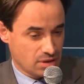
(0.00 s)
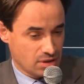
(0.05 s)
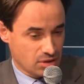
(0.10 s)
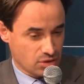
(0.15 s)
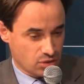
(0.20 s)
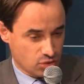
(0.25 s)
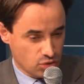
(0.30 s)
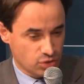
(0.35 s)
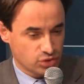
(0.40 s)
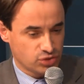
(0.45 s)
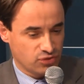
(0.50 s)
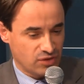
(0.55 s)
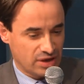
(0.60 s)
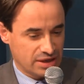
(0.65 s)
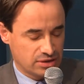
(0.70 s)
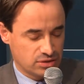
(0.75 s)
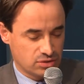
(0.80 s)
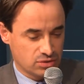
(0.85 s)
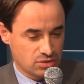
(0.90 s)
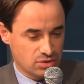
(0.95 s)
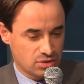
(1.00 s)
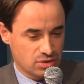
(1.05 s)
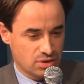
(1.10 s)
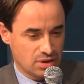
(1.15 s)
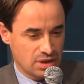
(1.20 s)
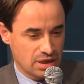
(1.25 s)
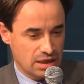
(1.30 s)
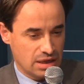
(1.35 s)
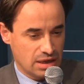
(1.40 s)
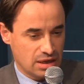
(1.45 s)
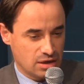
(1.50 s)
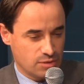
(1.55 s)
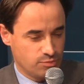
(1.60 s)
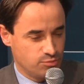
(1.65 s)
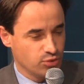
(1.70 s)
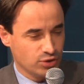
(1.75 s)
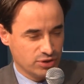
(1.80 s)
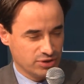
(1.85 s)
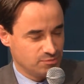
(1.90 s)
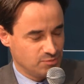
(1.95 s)
Growth factor are
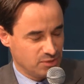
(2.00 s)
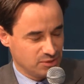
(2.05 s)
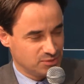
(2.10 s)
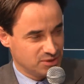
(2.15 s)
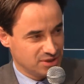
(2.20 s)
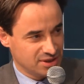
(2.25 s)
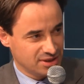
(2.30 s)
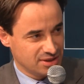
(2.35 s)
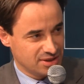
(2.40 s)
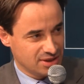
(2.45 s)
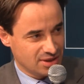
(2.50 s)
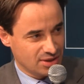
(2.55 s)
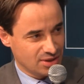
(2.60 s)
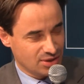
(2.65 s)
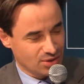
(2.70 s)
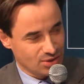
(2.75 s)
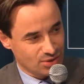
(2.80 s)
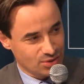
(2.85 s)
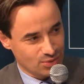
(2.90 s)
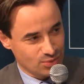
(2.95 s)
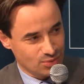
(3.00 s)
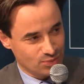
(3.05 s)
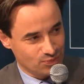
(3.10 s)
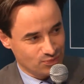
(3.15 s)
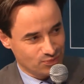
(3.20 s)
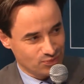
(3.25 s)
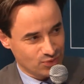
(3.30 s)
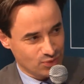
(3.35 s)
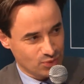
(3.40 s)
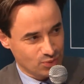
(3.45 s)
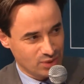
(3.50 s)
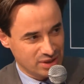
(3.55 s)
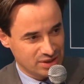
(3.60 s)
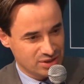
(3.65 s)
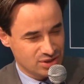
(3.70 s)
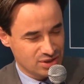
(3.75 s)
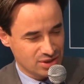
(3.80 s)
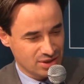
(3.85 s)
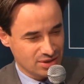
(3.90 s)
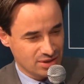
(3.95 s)
polypeptides
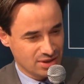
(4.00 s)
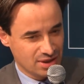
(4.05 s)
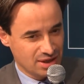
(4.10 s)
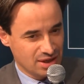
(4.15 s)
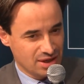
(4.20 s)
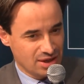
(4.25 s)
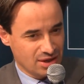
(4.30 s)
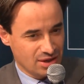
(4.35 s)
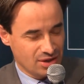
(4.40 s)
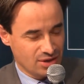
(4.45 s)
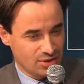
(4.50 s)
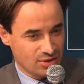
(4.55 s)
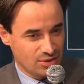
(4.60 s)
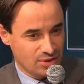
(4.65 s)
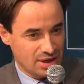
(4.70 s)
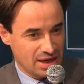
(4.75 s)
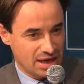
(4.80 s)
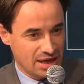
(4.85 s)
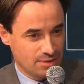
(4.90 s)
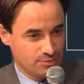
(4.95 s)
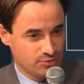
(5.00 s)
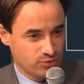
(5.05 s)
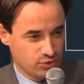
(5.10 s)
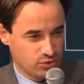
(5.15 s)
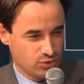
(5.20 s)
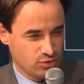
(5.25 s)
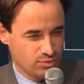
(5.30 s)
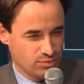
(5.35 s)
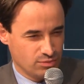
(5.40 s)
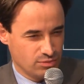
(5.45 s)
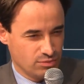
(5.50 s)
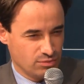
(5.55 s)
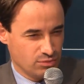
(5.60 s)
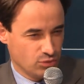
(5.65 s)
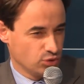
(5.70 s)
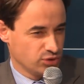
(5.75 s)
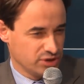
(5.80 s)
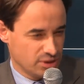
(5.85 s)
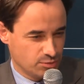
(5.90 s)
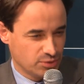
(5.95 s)
which help to the
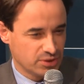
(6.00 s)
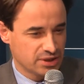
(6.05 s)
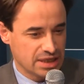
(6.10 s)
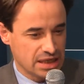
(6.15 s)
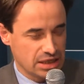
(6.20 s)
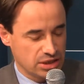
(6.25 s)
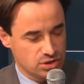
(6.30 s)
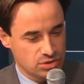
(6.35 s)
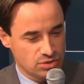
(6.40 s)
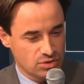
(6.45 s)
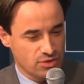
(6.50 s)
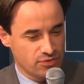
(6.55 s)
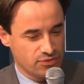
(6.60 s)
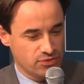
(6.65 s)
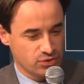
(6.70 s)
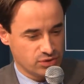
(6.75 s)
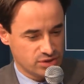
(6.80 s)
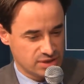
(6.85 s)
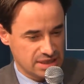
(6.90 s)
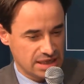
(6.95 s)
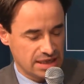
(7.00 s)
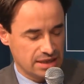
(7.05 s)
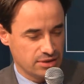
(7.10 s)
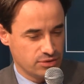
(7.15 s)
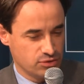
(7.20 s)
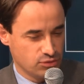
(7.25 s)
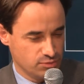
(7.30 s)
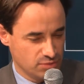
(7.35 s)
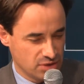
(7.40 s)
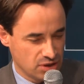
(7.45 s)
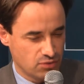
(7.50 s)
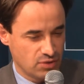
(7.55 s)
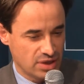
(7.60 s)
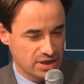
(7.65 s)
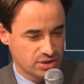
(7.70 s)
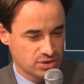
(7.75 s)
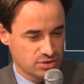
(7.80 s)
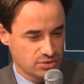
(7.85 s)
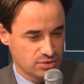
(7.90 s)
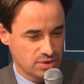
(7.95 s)
multiplication of the cell, the
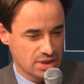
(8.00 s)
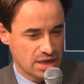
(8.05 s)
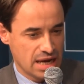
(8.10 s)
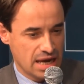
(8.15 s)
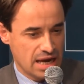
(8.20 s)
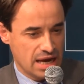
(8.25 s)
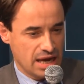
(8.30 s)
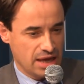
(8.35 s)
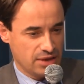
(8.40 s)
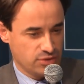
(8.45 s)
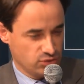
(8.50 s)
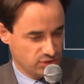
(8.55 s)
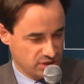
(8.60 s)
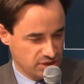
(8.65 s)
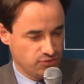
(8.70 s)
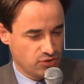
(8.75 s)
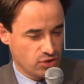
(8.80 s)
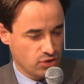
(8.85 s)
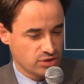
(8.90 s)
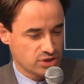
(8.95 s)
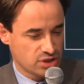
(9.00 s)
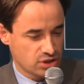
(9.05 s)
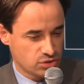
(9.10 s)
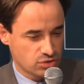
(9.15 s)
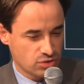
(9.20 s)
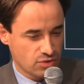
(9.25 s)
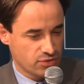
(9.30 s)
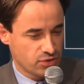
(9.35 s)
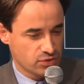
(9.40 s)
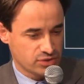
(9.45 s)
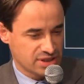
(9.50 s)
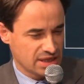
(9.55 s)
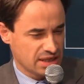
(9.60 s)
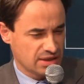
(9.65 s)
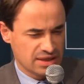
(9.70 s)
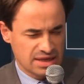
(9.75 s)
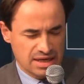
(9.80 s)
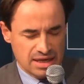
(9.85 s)
migration, and the differentiation of the cell.